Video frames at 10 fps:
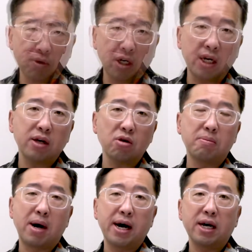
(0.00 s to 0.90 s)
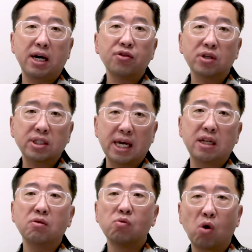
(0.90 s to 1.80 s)
clear your mind,
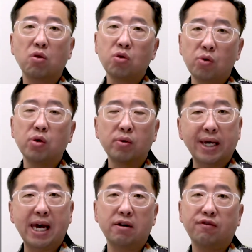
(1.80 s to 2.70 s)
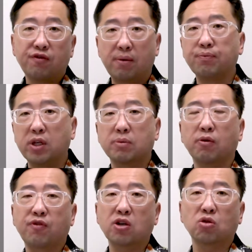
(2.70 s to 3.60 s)
understanding what you will get from this
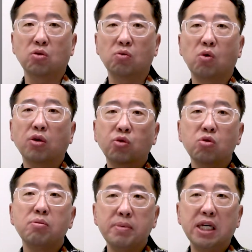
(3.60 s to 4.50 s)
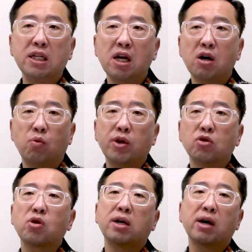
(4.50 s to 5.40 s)
professional. What do you mean when you
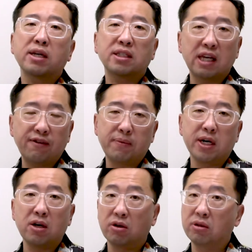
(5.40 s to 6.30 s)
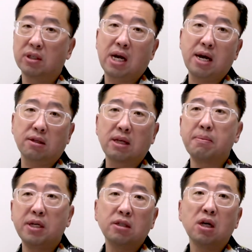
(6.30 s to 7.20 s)
try to save money on design? That
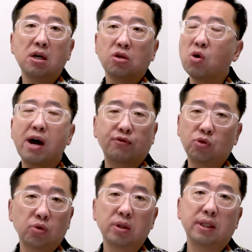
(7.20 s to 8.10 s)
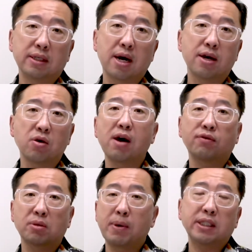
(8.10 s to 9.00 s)
means you have to do the design. You have to
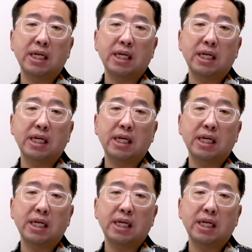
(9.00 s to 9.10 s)
spend